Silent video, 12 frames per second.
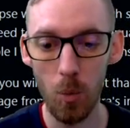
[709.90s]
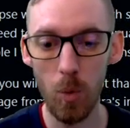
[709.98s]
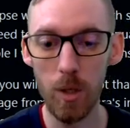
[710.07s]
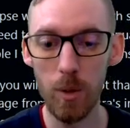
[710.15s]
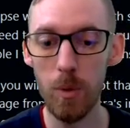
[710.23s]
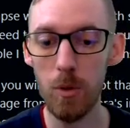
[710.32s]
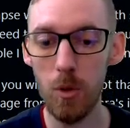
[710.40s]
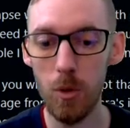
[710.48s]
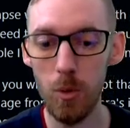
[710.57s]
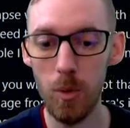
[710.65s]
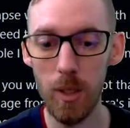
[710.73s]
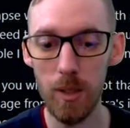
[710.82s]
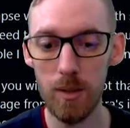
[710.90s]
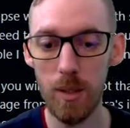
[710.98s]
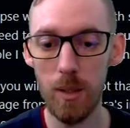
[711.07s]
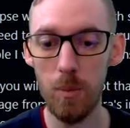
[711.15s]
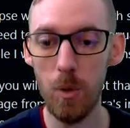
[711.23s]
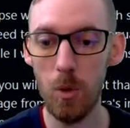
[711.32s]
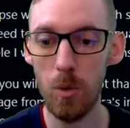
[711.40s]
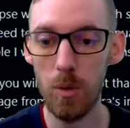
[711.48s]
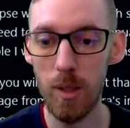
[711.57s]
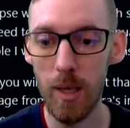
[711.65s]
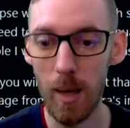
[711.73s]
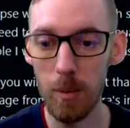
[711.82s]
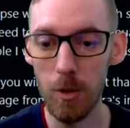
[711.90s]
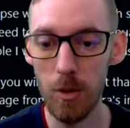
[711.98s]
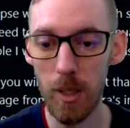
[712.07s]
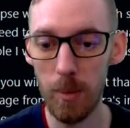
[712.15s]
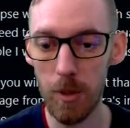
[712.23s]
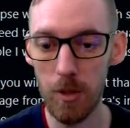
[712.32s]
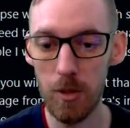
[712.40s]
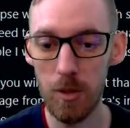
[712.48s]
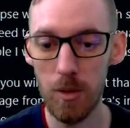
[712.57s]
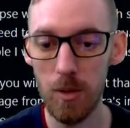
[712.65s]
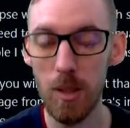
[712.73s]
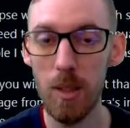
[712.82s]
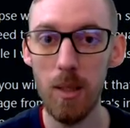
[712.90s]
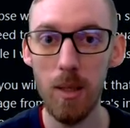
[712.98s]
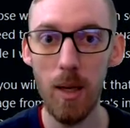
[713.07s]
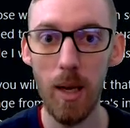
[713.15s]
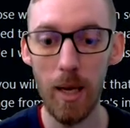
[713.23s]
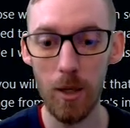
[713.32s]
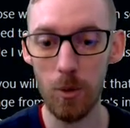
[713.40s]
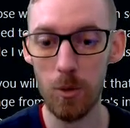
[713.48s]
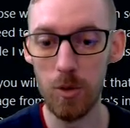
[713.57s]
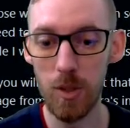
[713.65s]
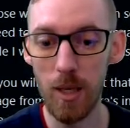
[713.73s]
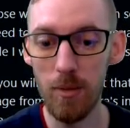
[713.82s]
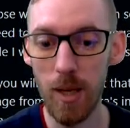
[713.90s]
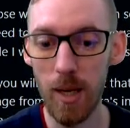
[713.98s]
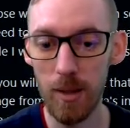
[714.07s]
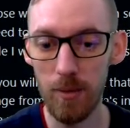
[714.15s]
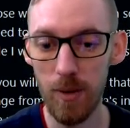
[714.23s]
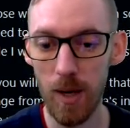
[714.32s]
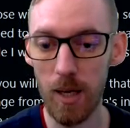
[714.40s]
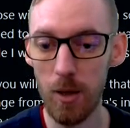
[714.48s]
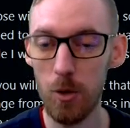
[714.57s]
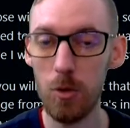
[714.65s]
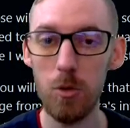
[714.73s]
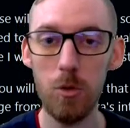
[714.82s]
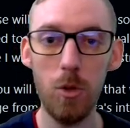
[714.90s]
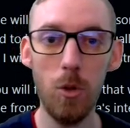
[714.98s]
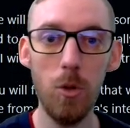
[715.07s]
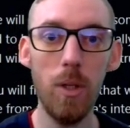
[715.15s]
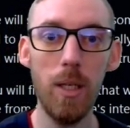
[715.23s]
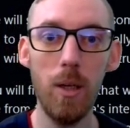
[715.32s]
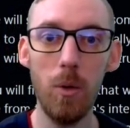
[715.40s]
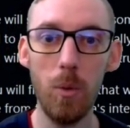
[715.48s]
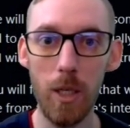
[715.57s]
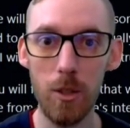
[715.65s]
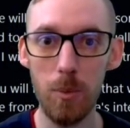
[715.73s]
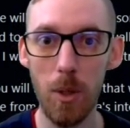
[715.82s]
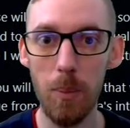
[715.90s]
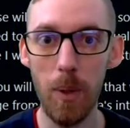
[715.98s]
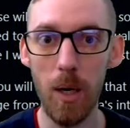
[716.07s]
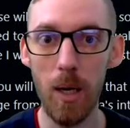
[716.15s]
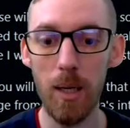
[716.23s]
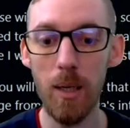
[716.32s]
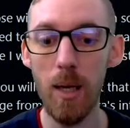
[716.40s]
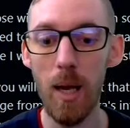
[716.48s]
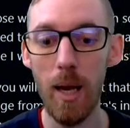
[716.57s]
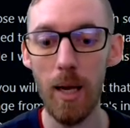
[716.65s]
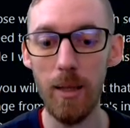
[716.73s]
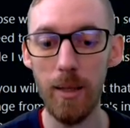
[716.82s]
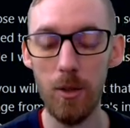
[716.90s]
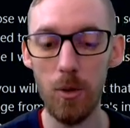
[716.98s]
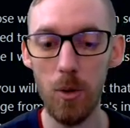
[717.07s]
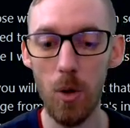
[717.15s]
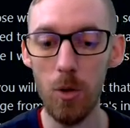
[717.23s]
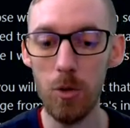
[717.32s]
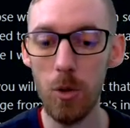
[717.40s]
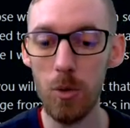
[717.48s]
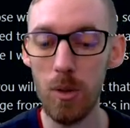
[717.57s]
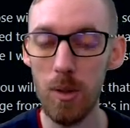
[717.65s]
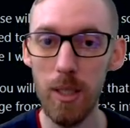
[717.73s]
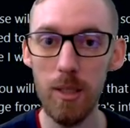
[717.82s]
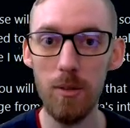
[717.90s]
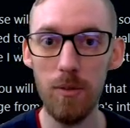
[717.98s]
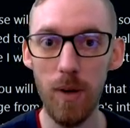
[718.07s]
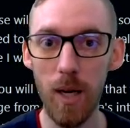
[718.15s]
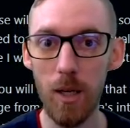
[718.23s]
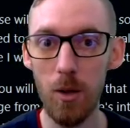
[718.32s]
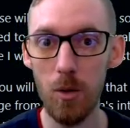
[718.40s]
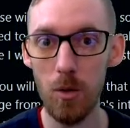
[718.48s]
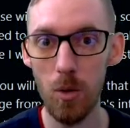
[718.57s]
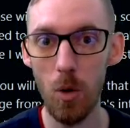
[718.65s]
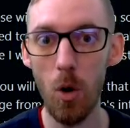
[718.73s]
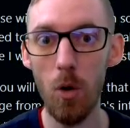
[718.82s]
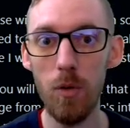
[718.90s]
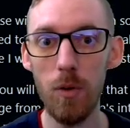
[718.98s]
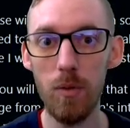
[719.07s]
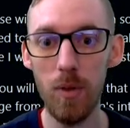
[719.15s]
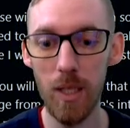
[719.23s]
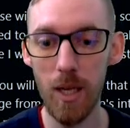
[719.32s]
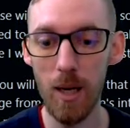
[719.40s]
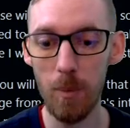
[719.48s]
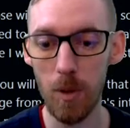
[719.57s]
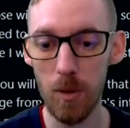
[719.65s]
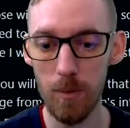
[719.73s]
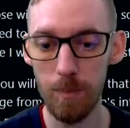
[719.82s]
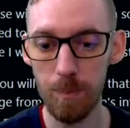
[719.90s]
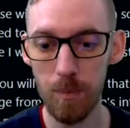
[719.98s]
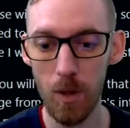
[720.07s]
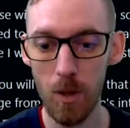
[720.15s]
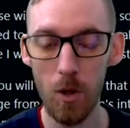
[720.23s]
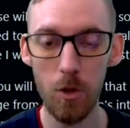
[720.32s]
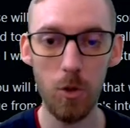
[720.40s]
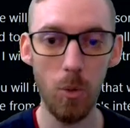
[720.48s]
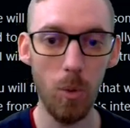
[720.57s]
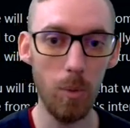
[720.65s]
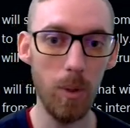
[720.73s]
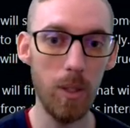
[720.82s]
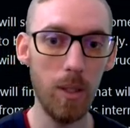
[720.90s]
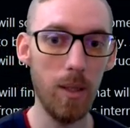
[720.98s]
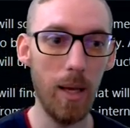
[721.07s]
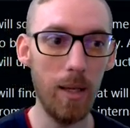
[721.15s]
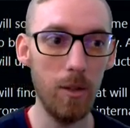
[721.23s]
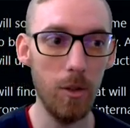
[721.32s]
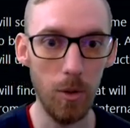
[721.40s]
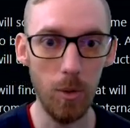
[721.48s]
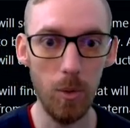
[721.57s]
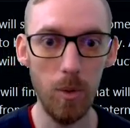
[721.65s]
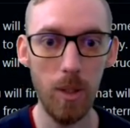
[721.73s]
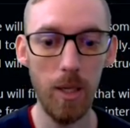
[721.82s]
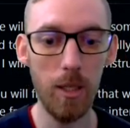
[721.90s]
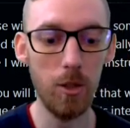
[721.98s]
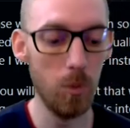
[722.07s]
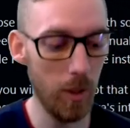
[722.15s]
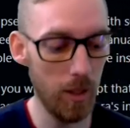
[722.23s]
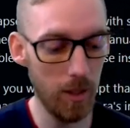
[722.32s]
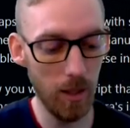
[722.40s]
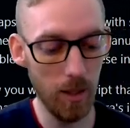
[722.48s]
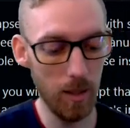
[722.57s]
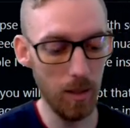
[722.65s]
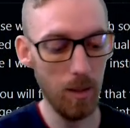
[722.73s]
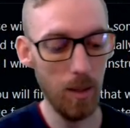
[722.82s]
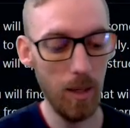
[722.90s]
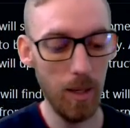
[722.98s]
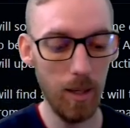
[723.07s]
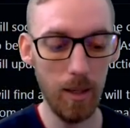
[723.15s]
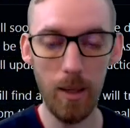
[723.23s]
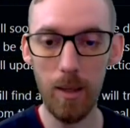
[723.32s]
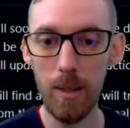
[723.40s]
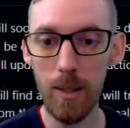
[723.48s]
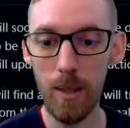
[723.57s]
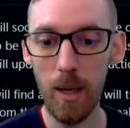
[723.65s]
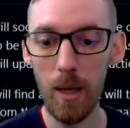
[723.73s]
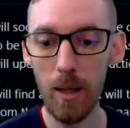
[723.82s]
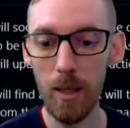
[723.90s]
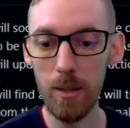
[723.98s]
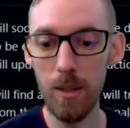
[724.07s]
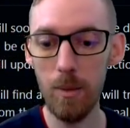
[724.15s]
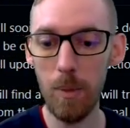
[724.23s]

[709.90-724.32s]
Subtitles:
what it will do is it will capture an image, it will save that file to the Raspberry Pi, and then it will also delete the file off of the camera. So what we can then do is we can hit the ls